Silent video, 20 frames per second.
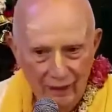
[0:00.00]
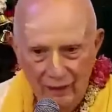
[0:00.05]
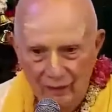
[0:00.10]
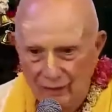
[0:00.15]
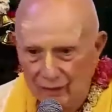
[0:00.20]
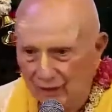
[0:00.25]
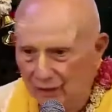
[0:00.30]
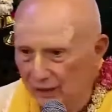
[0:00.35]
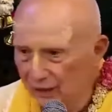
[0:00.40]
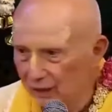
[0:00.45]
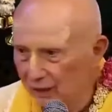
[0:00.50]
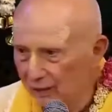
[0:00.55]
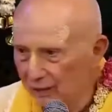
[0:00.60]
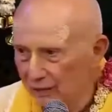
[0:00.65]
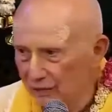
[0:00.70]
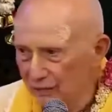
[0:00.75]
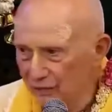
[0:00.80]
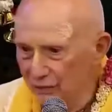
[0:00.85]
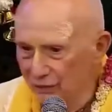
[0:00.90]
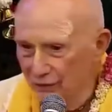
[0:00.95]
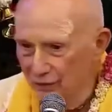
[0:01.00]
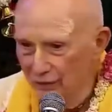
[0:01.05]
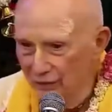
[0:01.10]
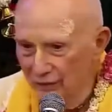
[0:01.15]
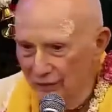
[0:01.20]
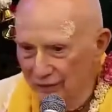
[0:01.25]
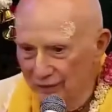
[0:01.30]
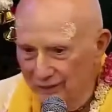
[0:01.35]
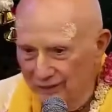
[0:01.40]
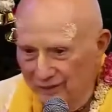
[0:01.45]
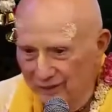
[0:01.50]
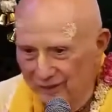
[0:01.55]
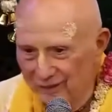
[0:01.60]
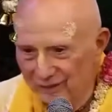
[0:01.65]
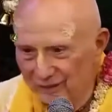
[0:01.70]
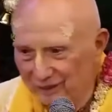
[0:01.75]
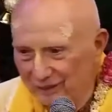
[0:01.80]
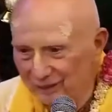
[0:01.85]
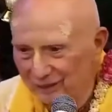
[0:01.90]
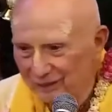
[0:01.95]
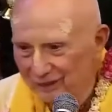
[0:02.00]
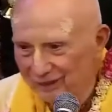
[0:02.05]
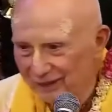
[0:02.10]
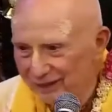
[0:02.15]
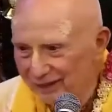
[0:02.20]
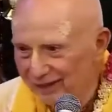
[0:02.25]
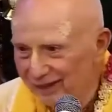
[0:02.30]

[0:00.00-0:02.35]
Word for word: You wouldn't eat it before then.